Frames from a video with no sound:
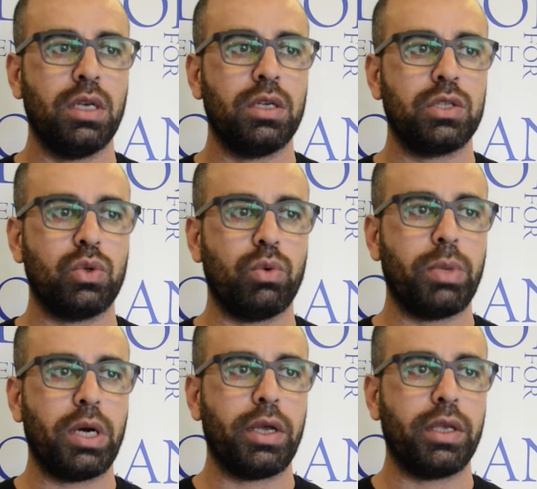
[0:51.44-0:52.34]
So
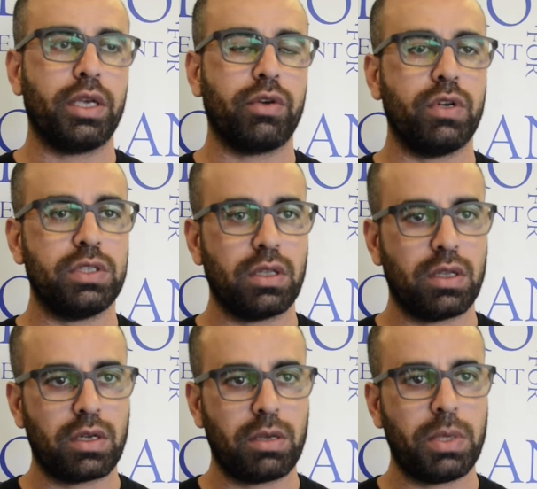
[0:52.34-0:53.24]
by increasing
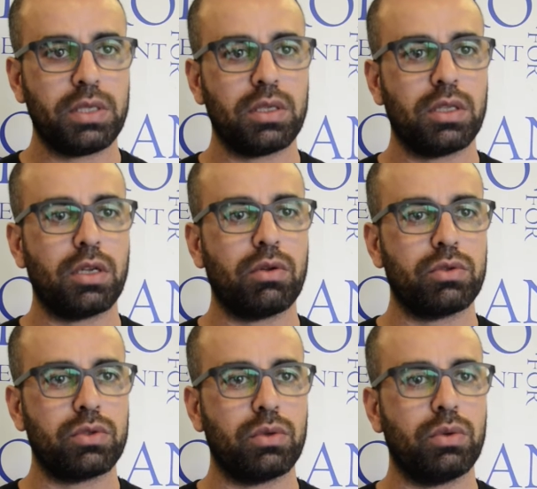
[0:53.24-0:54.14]
their capacity and
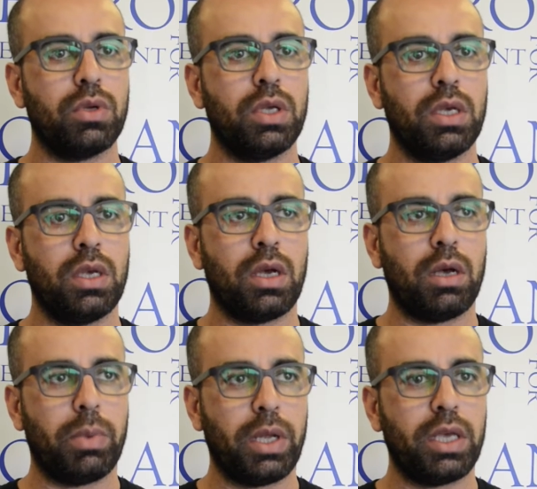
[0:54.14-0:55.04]
also
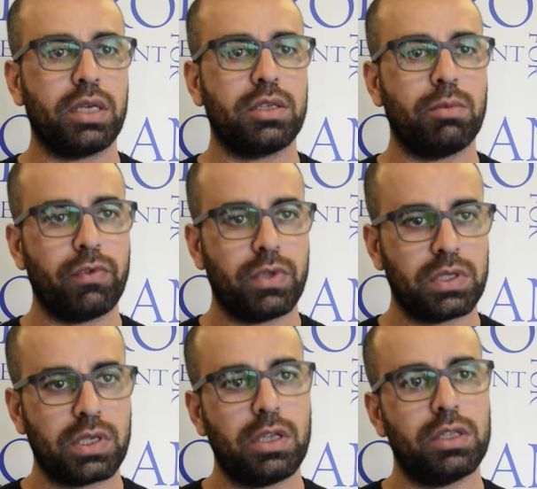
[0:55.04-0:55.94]
applying some of the
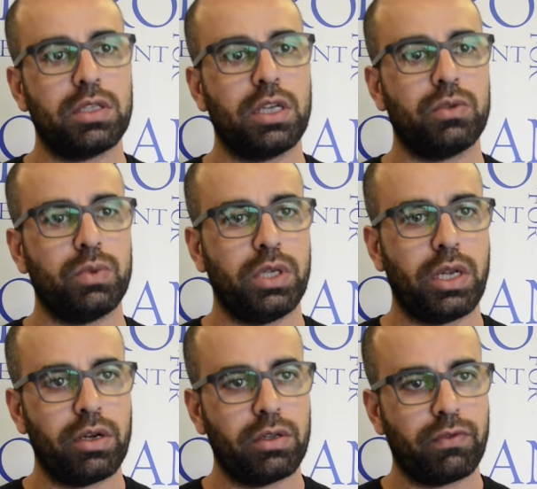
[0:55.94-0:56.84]
skills that we
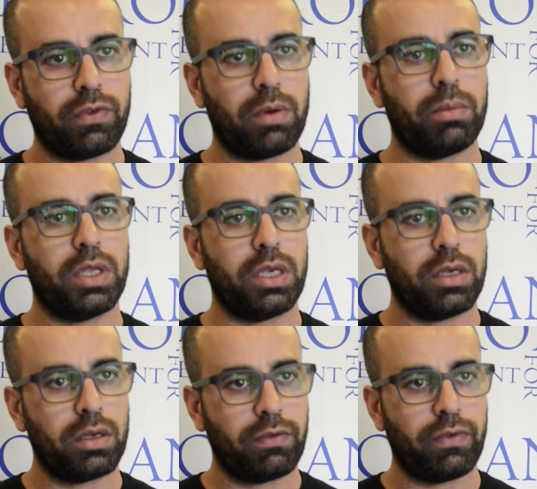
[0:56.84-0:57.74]
learned from the
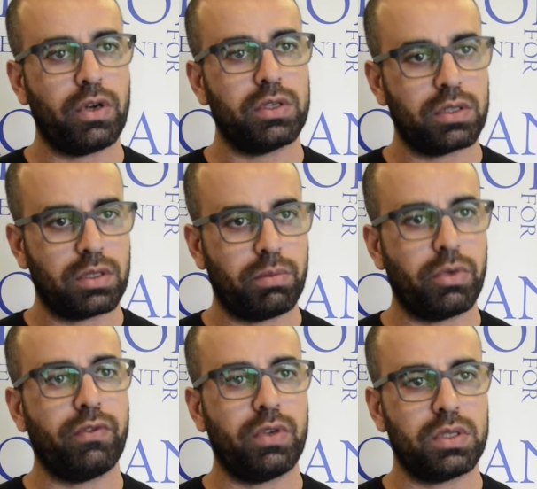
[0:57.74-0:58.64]

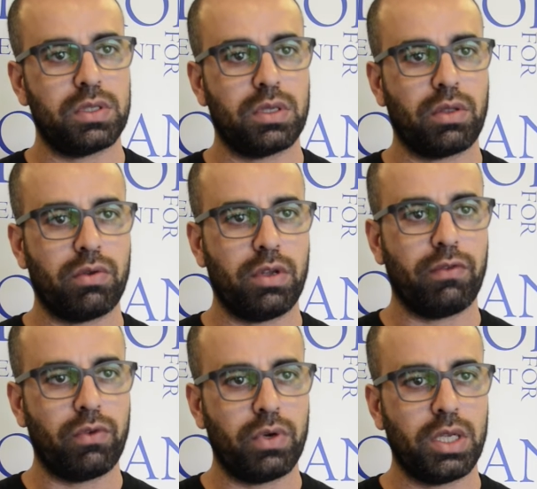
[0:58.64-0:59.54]
previous
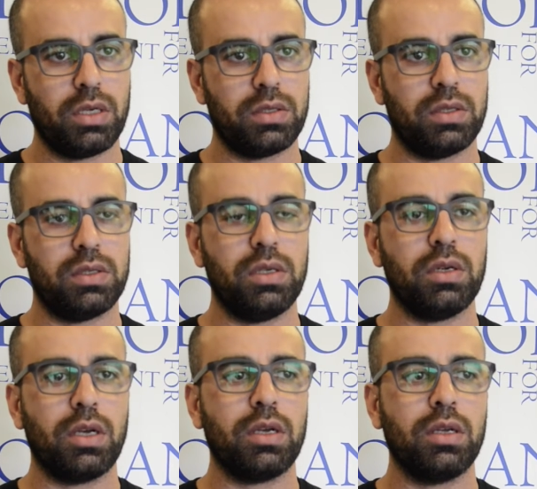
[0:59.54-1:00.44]
3-4 years in
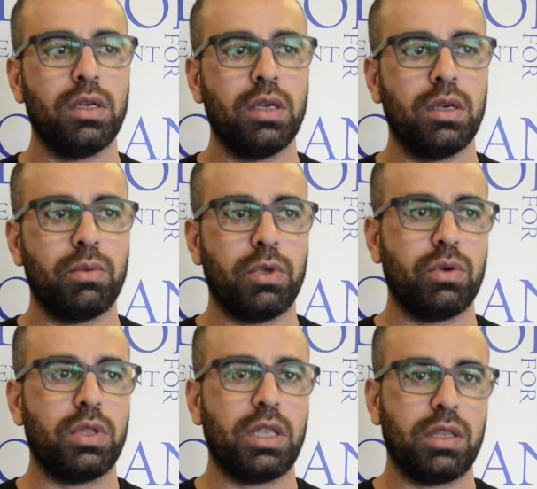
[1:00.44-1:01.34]
Syria, we thought that